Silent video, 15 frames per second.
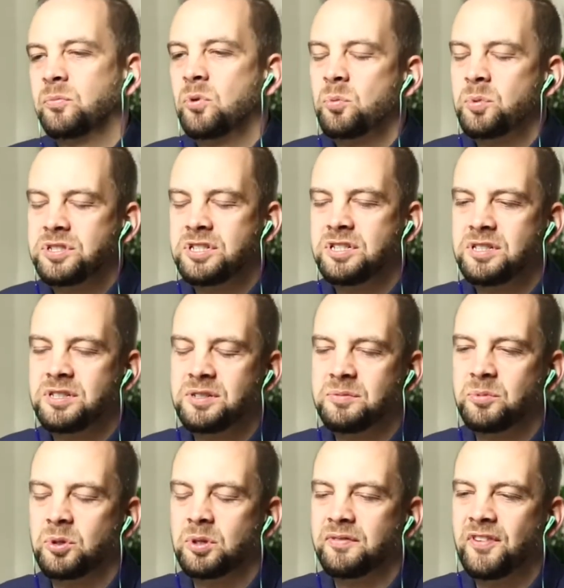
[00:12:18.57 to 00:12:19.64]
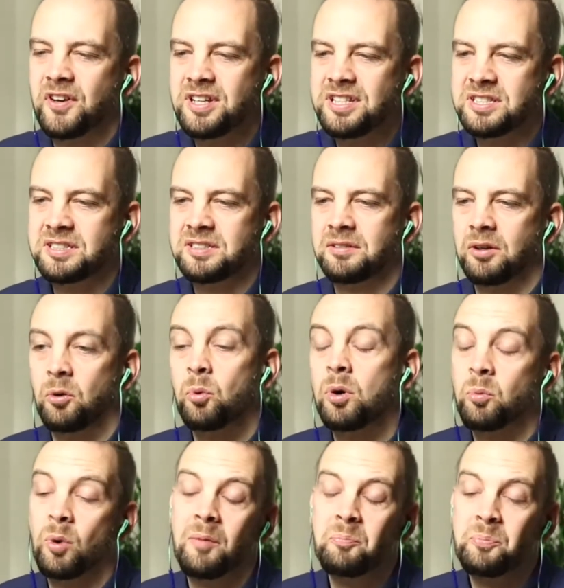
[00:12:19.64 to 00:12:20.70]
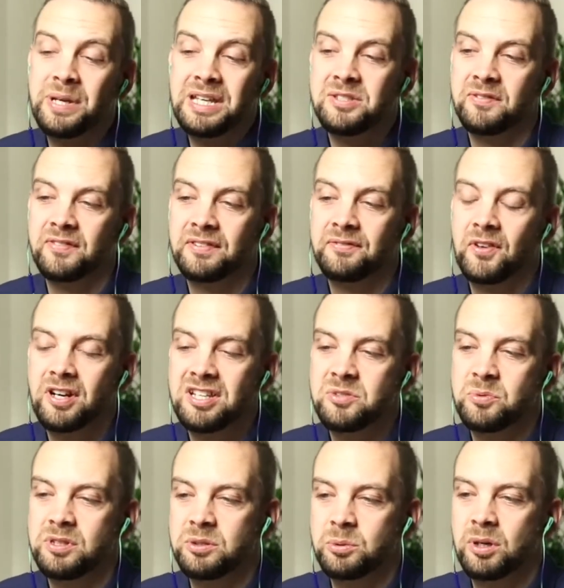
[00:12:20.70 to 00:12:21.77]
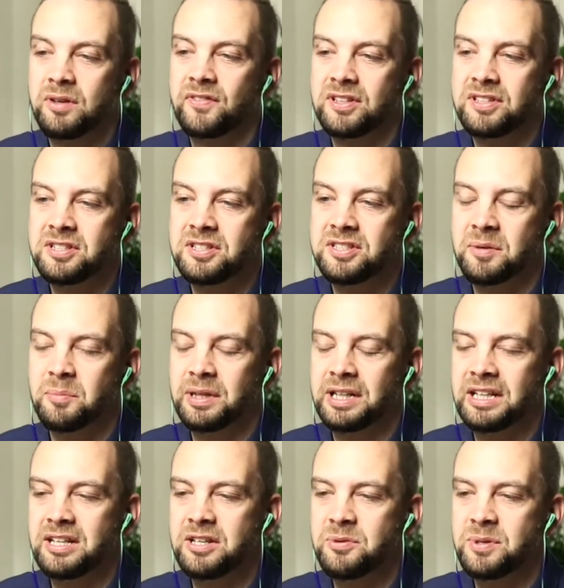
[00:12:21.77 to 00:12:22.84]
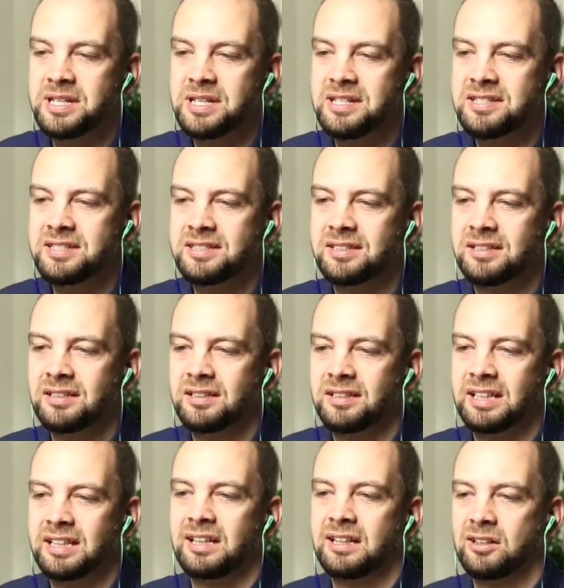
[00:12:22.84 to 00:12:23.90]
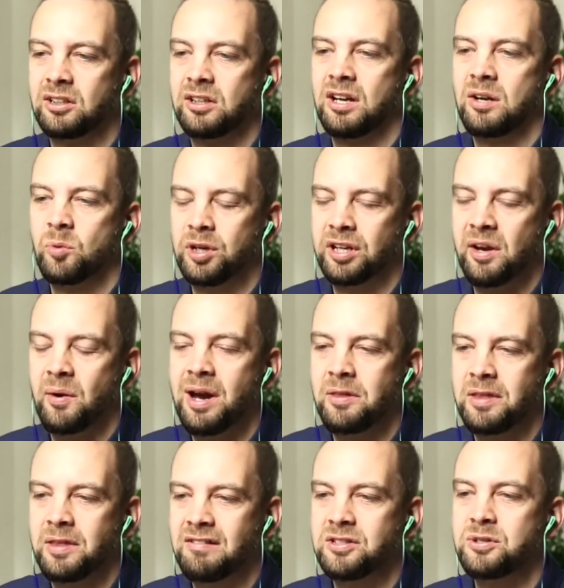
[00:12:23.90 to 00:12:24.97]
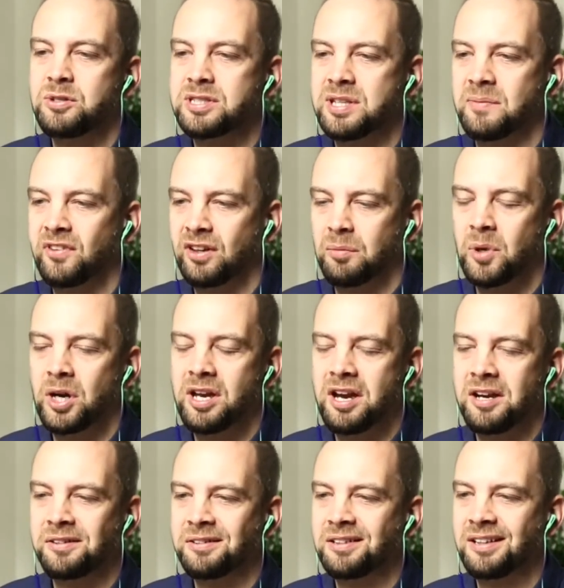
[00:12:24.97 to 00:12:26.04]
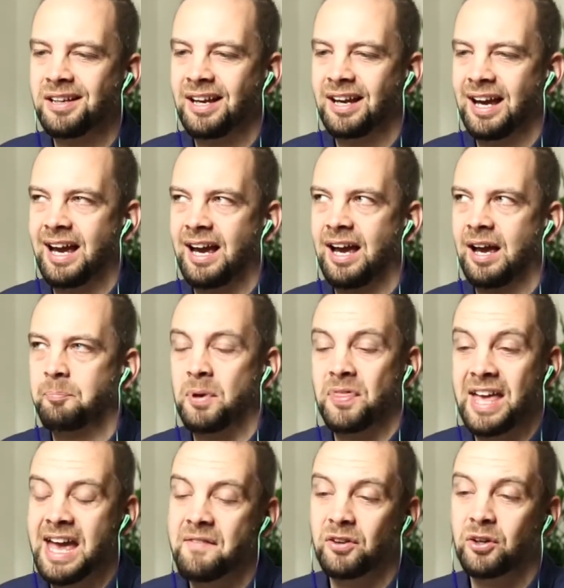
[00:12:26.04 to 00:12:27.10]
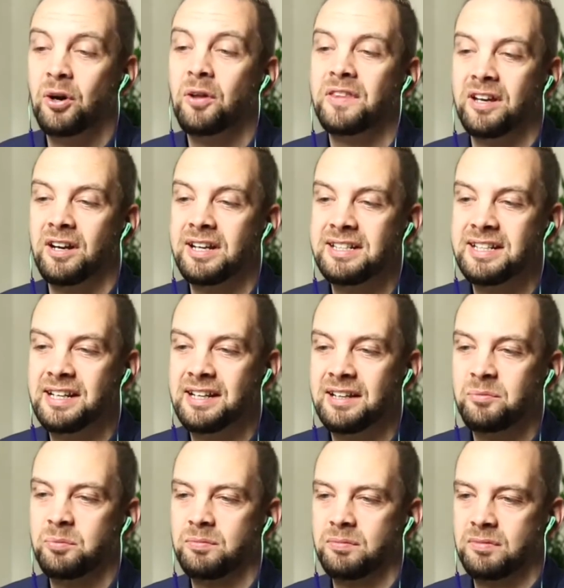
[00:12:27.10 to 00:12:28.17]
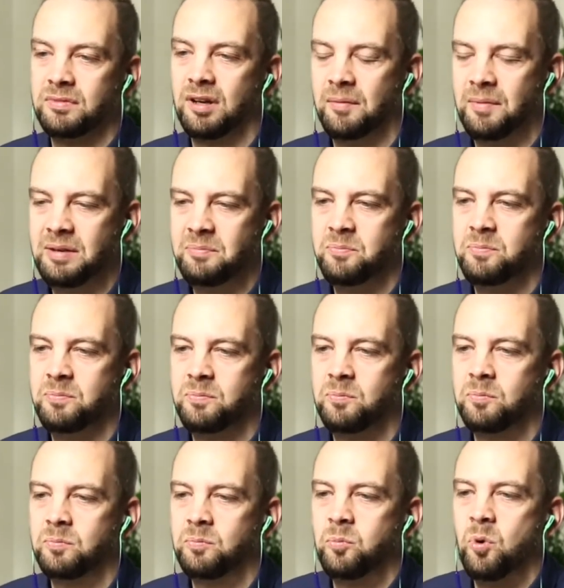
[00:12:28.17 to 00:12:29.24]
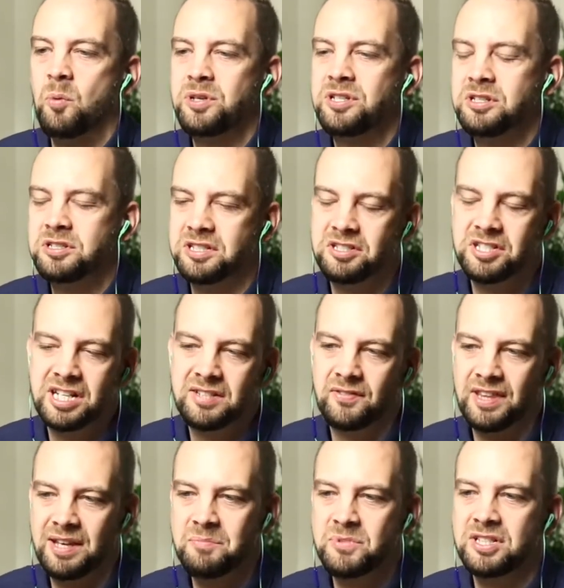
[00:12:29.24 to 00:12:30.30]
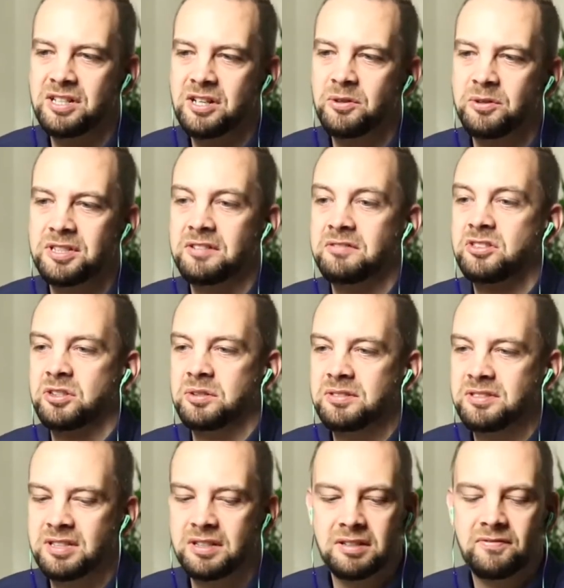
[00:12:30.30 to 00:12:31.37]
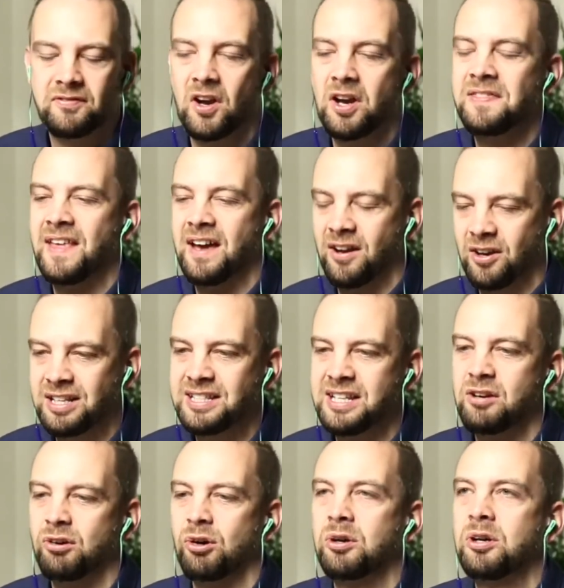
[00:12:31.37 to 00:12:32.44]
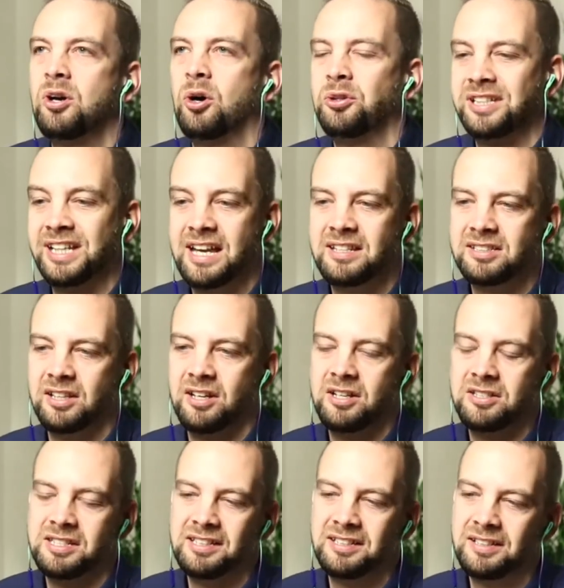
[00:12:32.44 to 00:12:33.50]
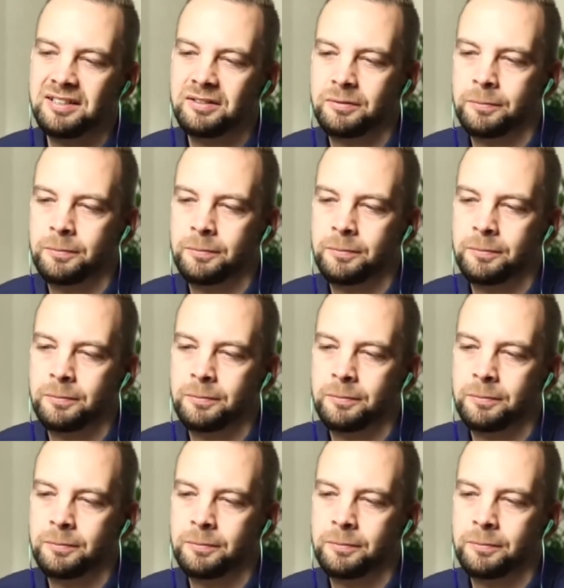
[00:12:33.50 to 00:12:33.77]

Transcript: What advice, or what one piece of advice would you offer to somebody who is thinking, look, I want to go out there and do something on my own, but they haven't got the idea? I mean, what would you suggest for them to do to find that idea or to get started?